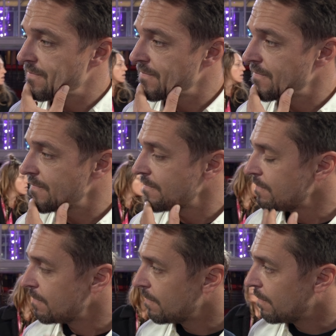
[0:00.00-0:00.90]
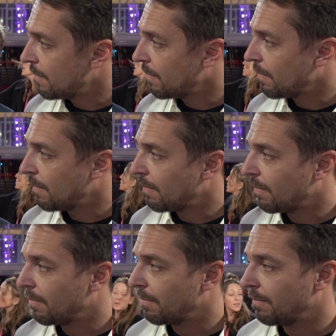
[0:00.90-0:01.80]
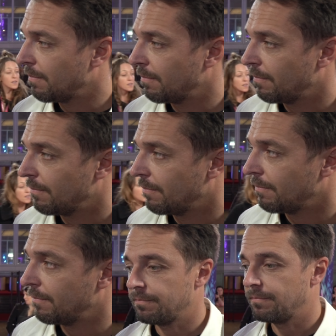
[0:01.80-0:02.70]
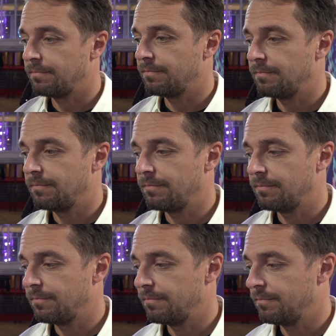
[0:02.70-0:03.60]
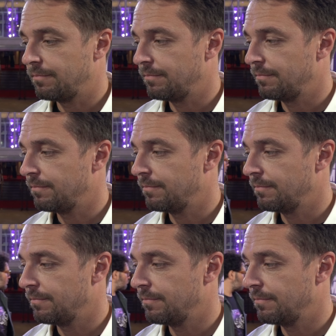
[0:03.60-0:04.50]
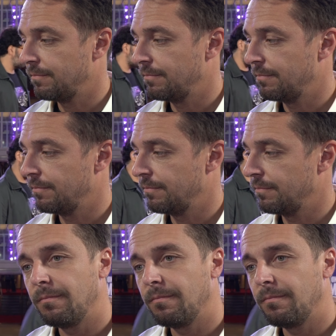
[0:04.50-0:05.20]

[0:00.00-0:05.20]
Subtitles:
The person shown says nothing.